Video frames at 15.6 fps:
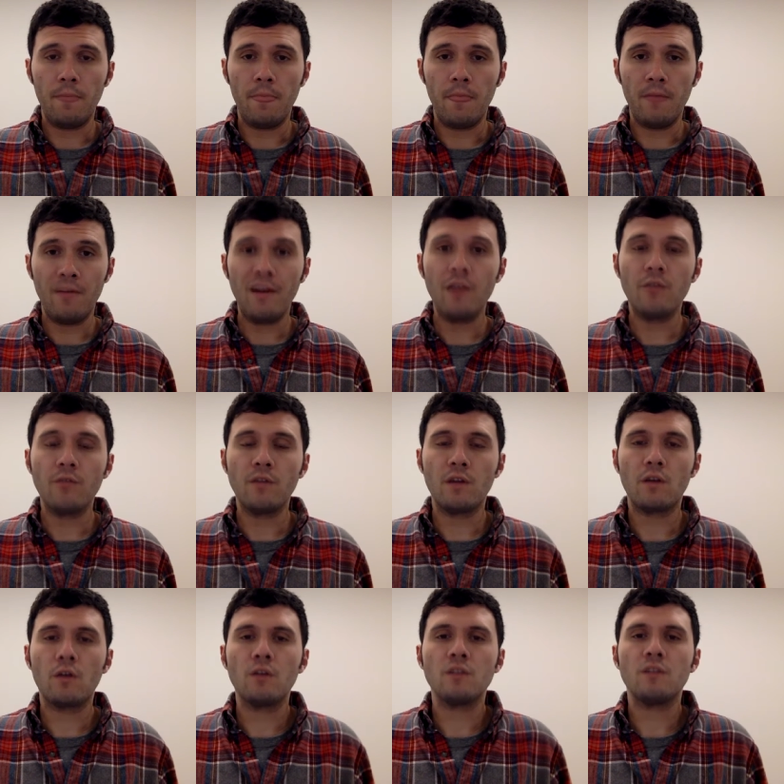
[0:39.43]
value of their
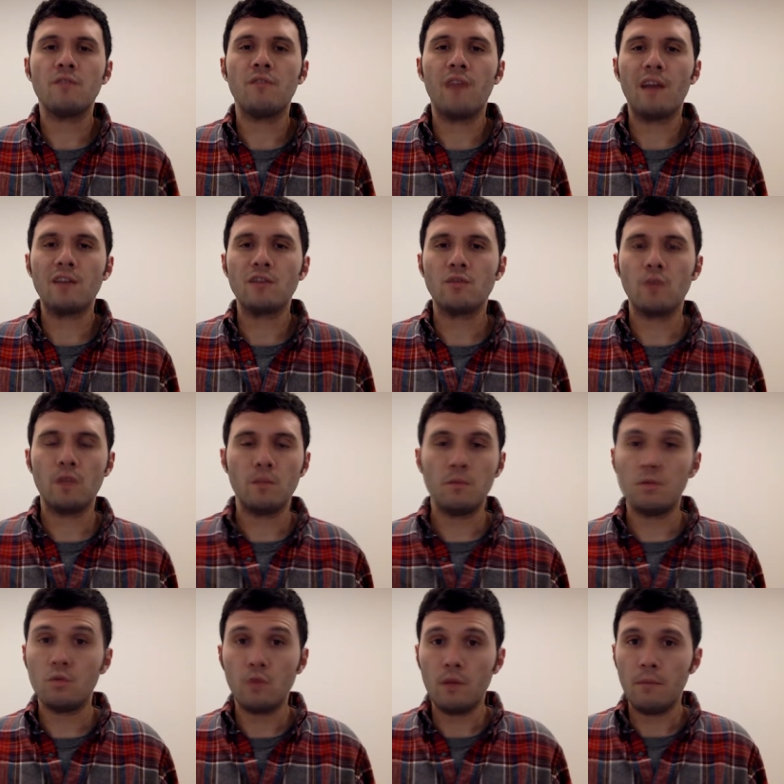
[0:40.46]
currency fluctuate
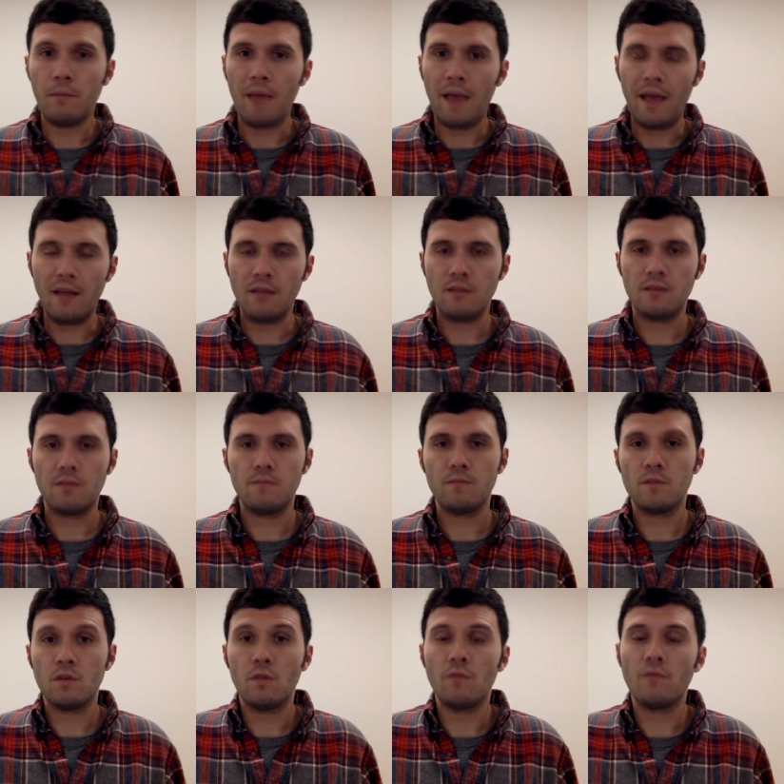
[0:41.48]
between bands.
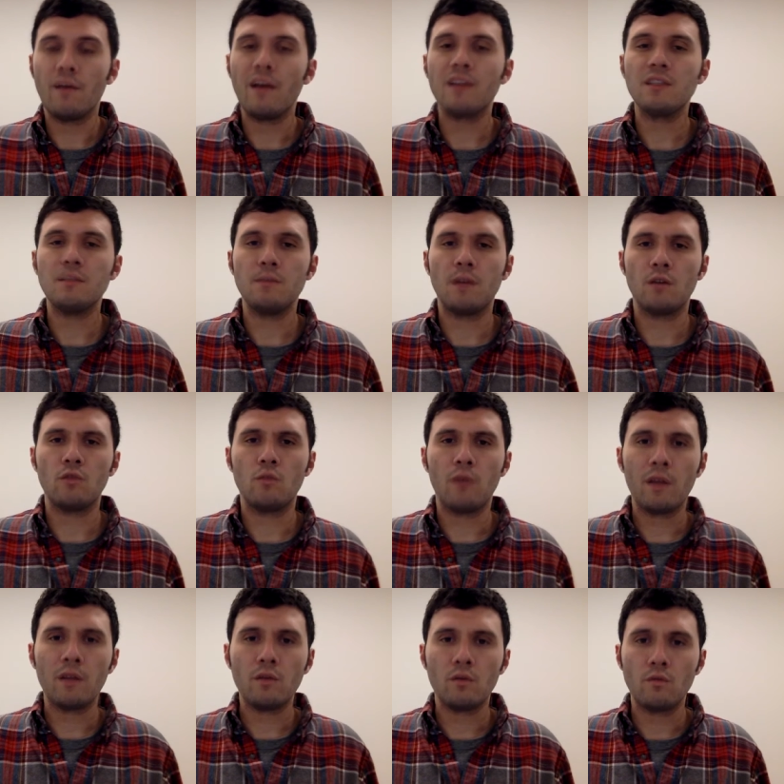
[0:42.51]
So very similar to
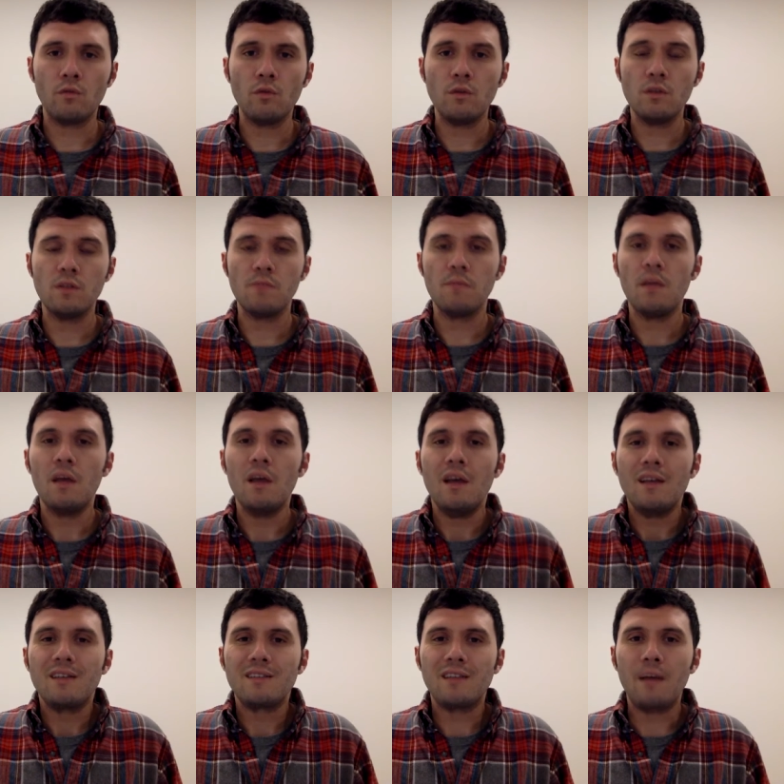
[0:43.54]
Bretton Woods.
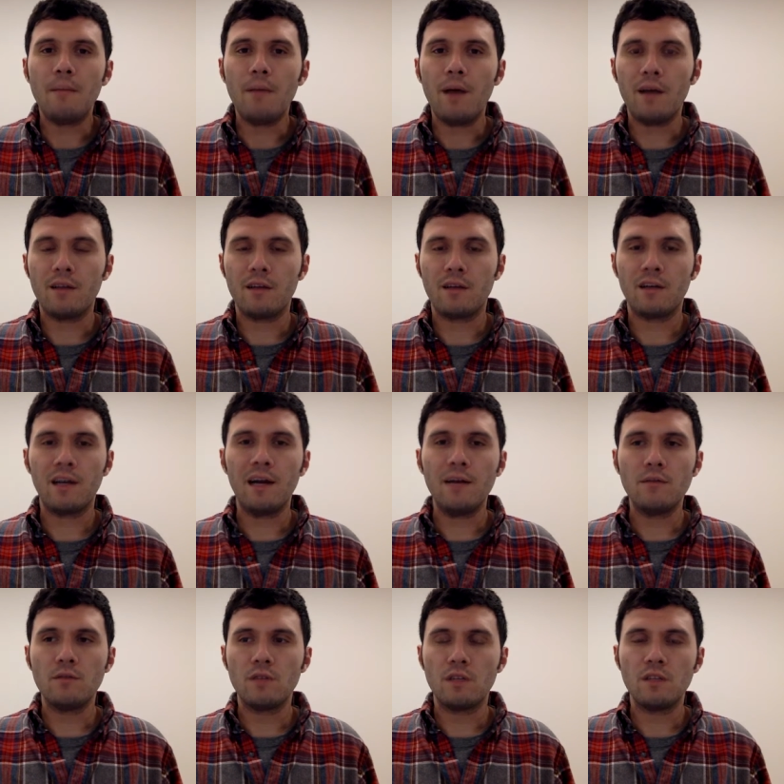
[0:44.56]
Some other
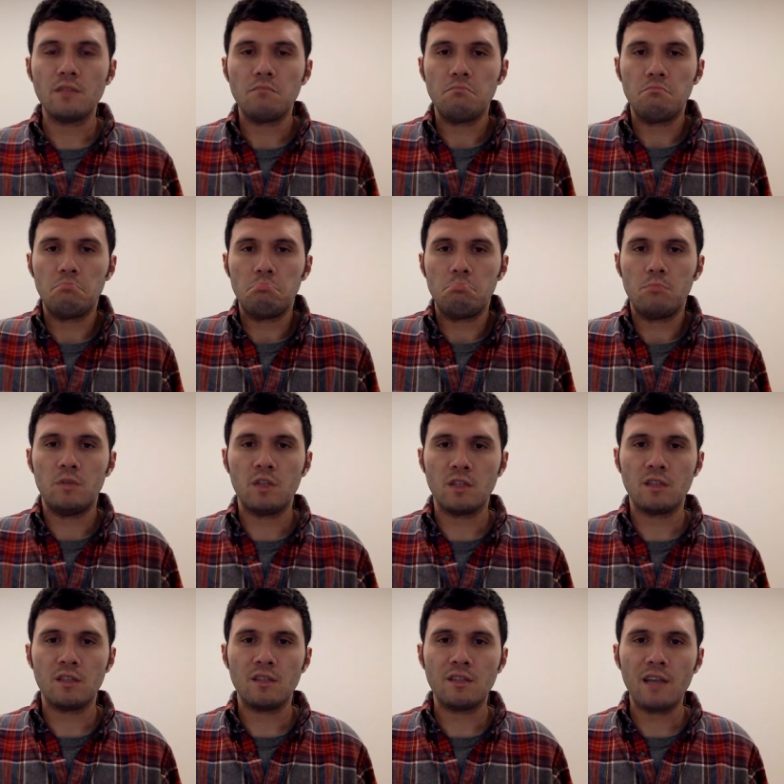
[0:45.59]
countries
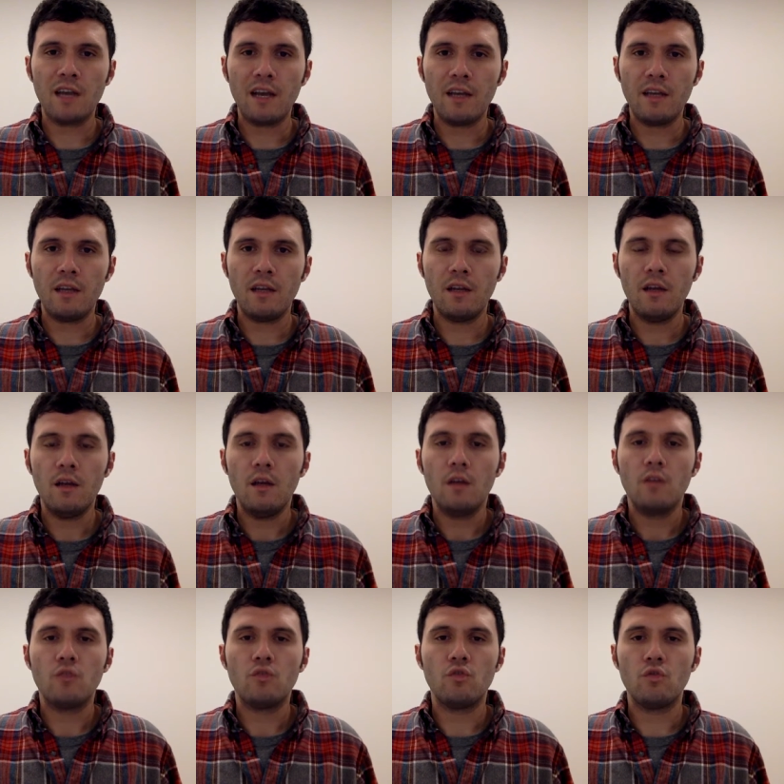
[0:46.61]
just decided
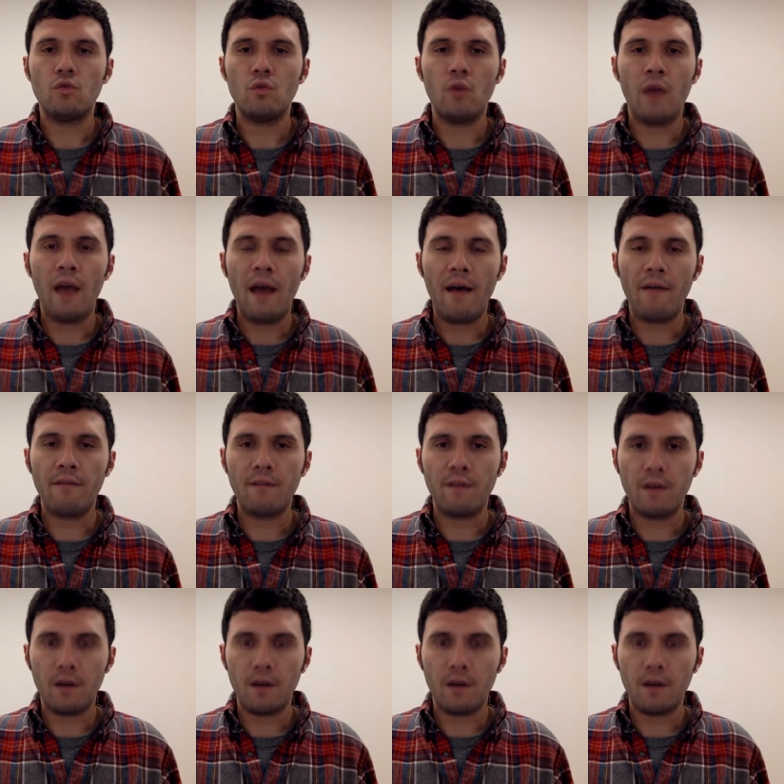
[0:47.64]
to have